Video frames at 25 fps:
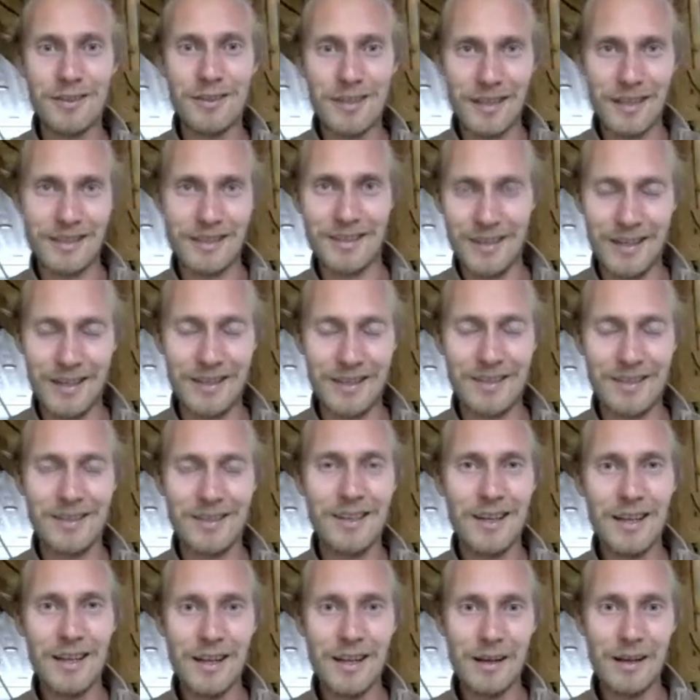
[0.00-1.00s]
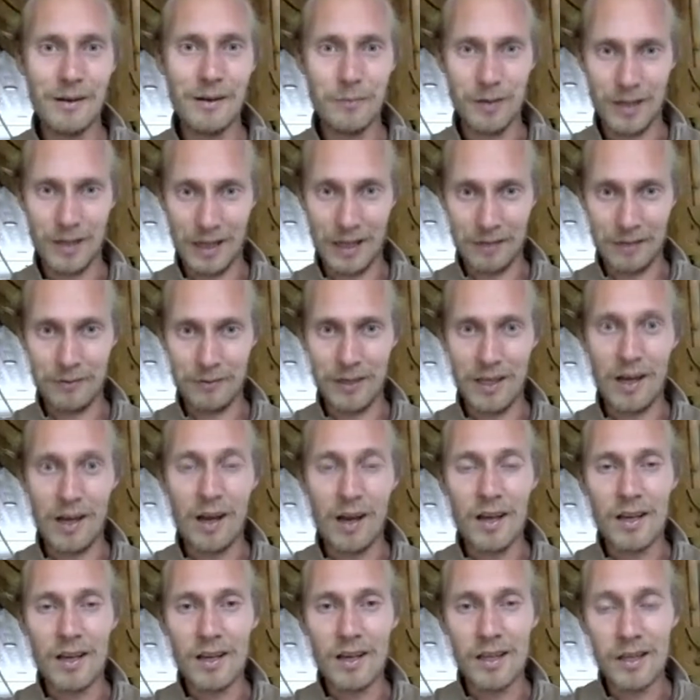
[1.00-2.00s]
That's nice, and we
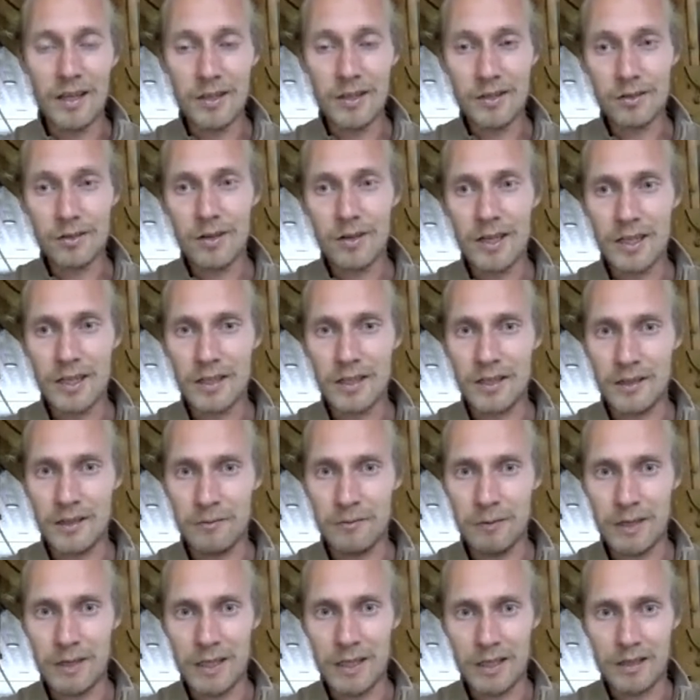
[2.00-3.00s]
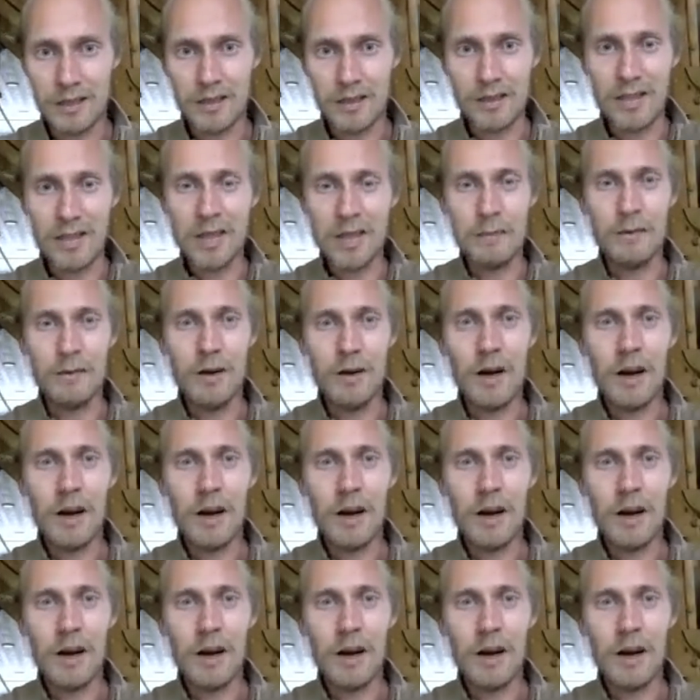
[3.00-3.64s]
insulated it with the same